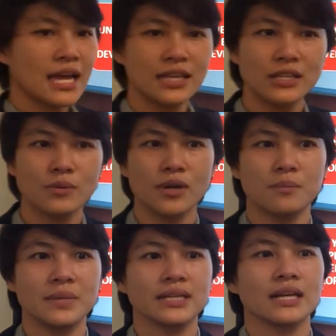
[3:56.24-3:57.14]
and
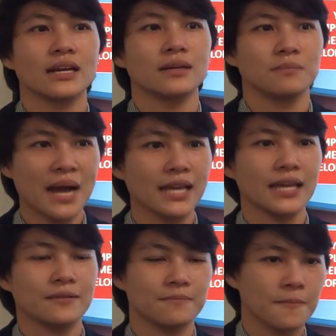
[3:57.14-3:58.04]
development
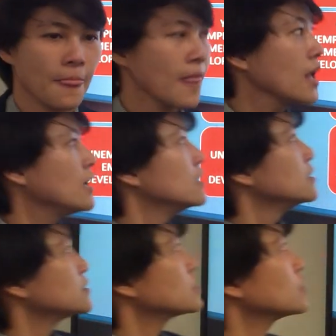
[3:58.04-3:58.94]
market.
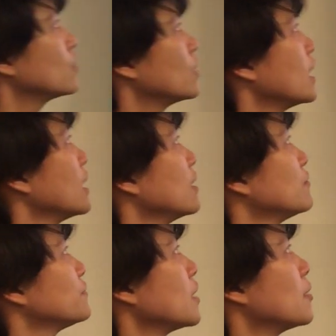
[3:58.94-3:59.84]
So
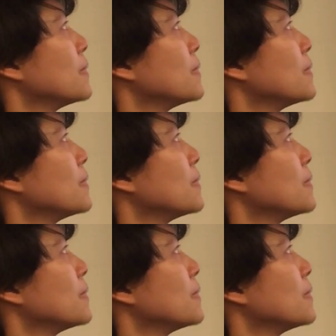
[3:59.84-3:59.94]
for